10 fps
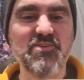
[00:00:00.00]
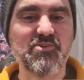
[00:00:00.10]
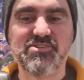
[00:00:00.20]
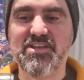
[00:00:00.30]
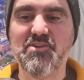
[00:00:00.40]
they're
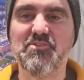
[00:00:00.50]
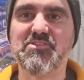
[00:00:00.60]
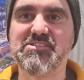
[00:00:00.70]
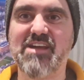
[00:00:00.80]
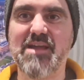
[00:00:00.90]
not
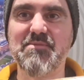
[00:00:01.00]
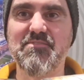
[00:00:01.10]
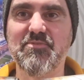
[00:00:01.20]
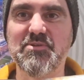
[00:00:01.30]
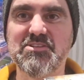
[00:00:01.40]
the same
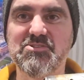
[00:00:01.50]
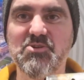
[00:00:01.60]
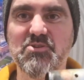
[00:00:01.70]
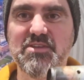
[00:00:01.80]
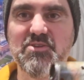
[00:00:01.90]
either, which is
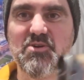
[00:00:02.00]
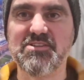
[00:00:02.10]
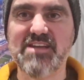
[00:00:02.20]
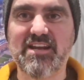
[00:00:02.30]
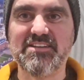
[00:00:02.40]
good. They're not
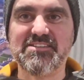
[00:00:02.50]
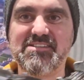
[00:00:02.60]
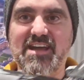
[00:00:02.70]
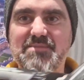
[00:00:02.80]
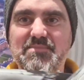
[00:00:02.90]
exactly the
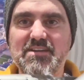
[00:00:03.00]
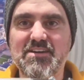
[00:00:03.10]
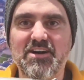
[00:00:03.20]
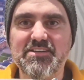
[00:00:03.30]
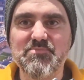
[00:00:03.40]
same.
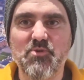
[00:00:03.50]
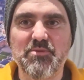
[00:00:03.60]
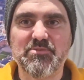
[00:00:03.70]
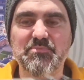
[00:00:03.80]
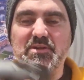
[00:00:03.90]
I didn't
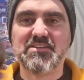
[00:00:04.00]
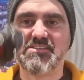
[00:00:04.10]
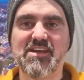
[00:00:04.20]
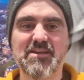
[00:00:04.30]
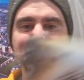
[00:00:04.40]
want them to be the
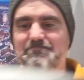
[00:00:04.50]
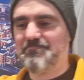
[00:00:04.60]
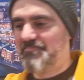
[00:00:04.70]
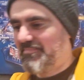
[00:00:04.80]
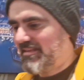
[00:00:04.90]
same,
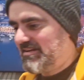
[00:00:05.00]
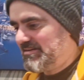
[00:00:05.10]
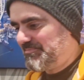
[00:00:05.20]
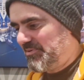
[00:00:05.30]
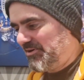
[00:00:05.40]

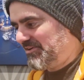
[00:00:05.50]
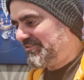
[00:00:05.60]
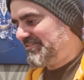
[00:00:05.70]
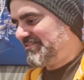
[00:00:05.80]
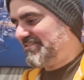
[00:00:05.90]
but
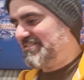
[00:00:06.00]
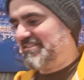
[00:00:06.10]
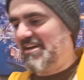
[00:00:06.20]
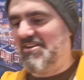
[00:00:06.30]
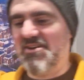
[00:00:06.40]

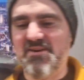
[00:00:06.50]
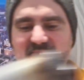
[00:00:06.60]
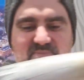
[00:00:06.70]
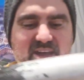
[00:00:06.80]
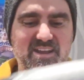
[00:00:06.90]
they
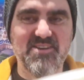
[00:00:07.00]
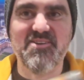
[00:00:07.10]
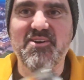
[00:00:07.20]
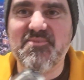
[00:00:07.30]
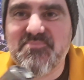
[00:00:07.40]

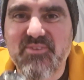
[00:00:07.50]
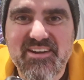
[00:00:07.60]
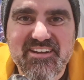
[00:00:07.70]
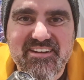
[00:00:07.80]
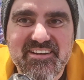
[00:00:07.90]
look
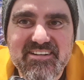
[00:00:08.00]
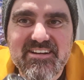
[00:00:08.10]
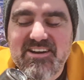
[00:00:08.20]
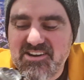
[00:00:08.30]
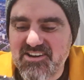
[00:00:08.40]
brilliant.
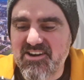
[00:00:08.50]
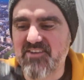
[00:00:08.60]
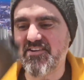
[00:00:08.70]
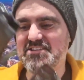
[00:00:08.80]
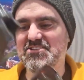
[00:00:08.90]

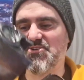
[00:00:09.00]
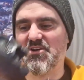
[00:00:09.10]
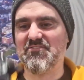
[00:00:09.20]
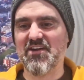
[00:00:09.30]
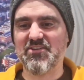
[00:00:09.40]
I've actually
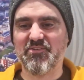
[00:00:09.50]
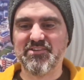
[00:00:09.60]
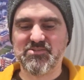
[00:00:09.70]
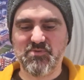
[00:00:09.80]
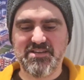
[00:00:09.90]
got an event on
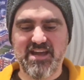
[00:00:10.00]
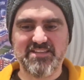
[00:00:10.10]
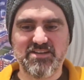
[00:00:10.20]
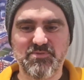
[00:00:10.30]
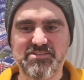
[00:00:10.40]
this
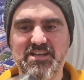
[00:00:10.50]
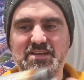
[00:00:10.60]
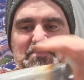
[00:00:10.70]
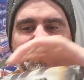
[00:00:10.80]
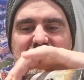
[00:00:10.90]
weekend. I was
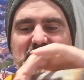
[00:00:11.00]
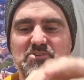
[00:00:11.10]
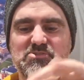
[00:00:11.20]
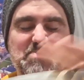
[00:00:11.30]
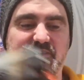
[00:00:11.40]
gonna be a
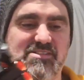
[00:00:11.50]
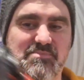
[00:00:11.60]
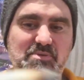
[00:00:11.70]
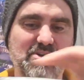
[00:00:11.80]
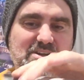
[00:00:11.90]

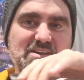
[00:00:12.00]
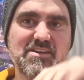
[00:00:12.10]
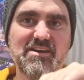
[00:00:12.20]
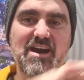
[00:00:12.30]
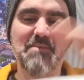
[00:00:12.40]
Ghostbuster, but
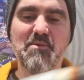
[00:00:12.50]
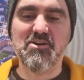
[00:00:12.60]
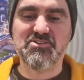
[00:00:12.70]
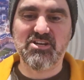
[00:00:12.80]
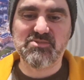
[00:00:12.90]
I
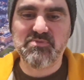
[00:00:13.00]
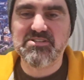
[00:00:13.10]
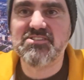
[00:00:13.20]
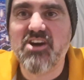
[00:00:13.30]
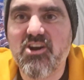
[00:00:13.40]
might just be
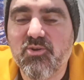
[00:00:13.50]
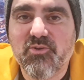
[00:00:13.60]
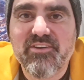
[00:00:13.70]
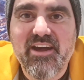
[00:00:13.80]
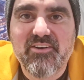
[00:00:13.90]

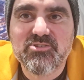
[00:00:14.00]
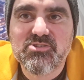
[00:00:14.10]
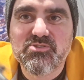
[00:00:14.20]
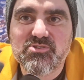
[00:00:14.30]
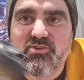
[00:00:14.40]
Star-Lord now,
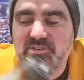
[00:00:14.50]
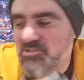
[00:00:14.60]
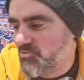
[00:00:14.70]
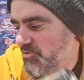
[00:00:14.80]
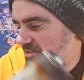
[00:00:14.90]
just because I've got
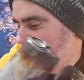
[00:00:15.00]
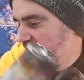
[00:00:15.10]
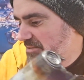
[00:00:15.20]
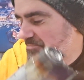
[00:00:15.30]
these sorted.